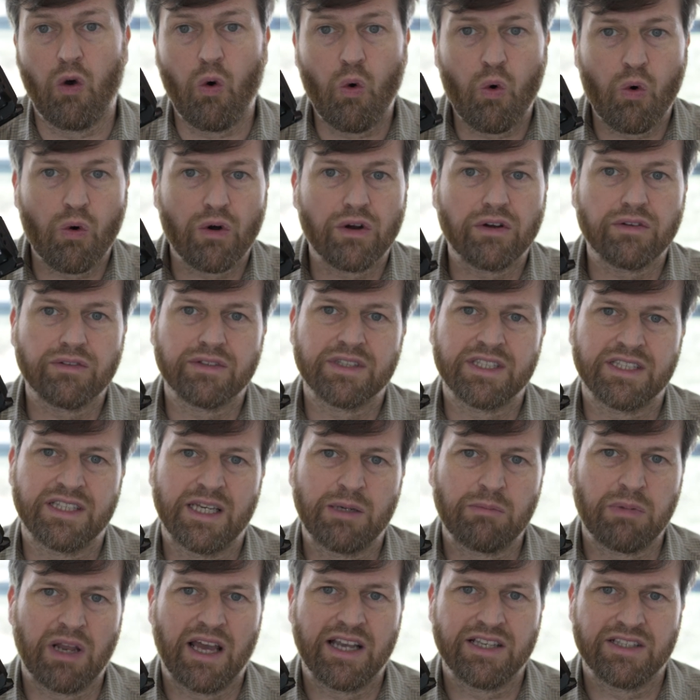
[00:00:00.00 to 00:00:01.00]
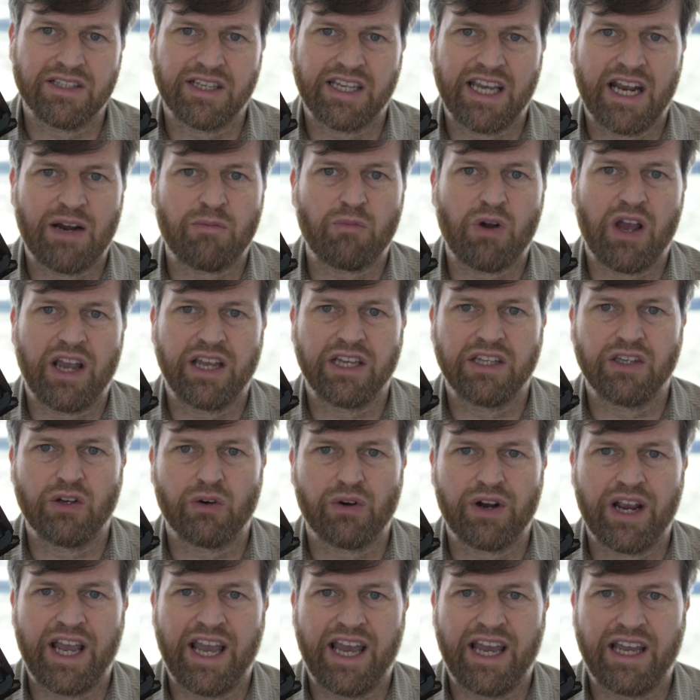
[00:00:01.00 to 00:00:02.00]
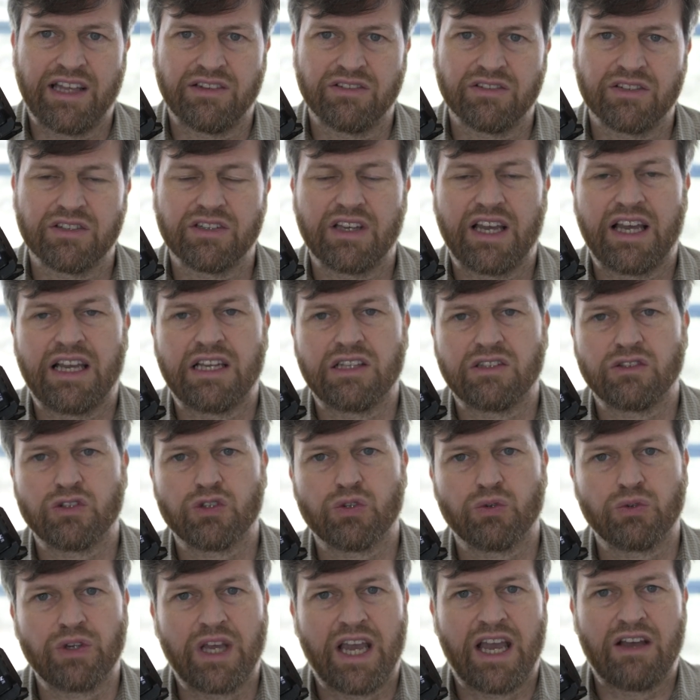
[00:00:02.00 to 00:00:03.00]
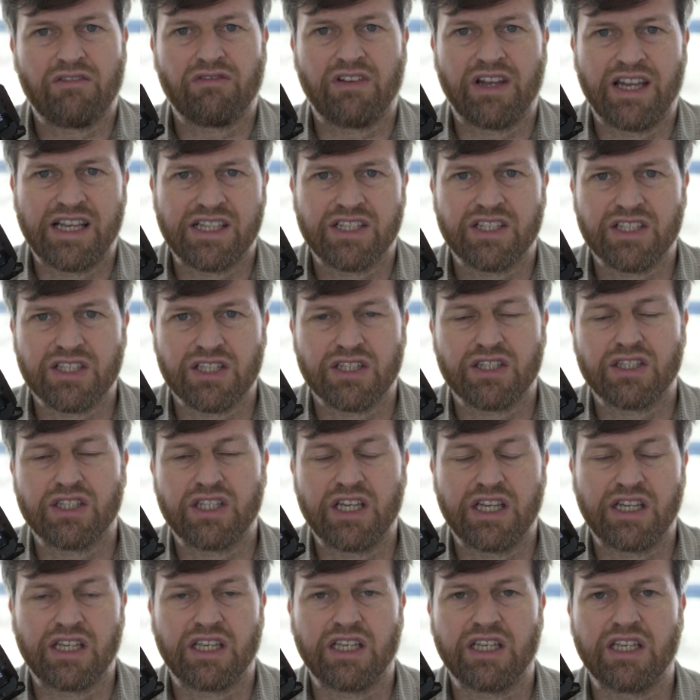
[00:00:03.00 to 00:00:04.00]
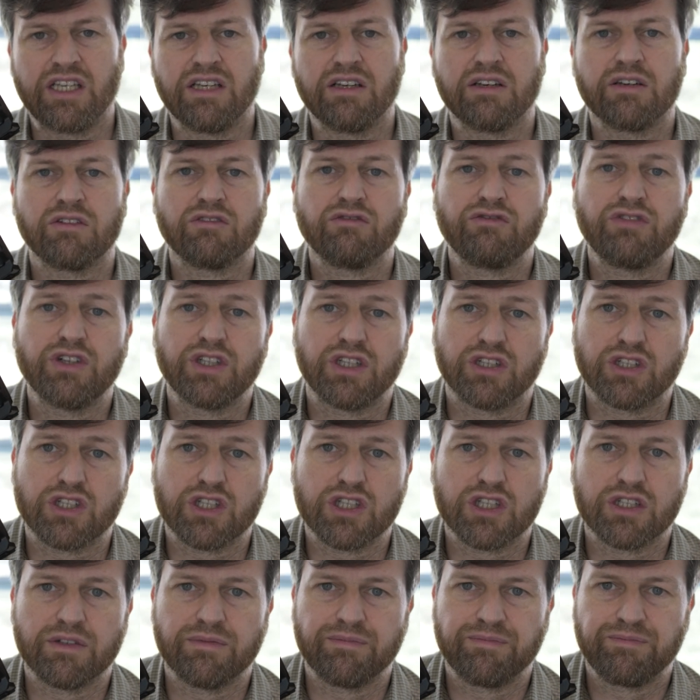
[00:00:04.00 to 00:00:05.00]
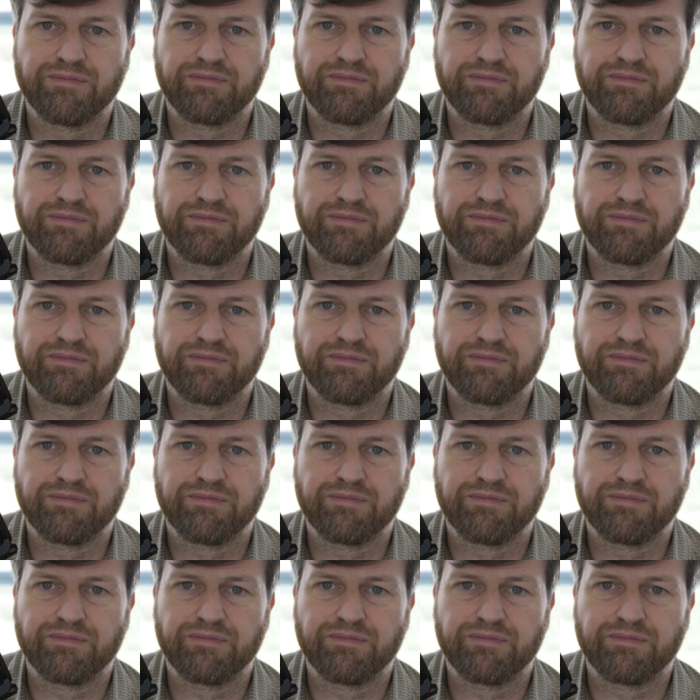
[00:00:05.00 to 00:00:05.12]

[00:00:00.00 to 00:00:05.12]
or stabilize the camera in your hand, and so you have less shaky footage.